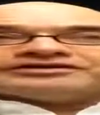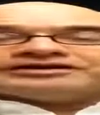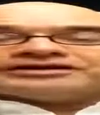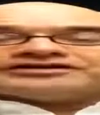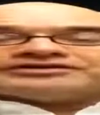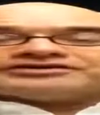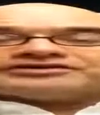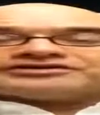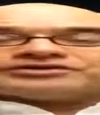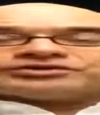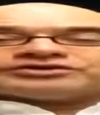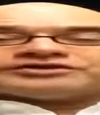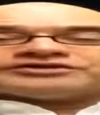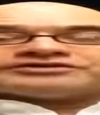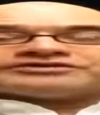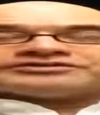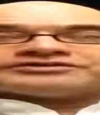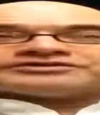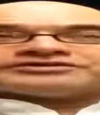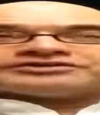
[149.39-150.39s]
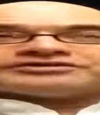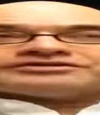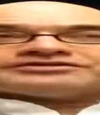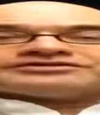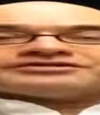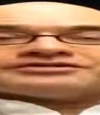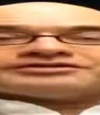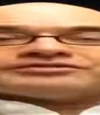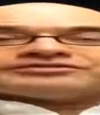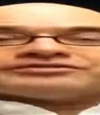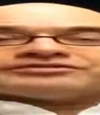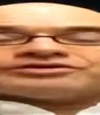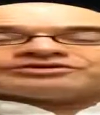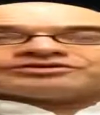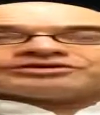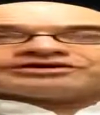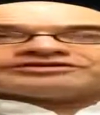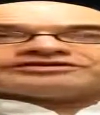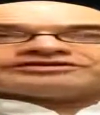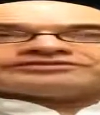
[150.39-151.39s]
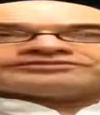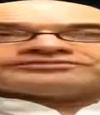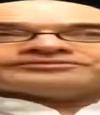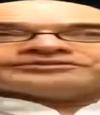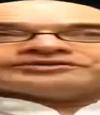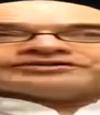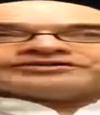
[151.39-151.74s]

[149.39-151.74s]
I just joined it. I was curious to see what would go on there.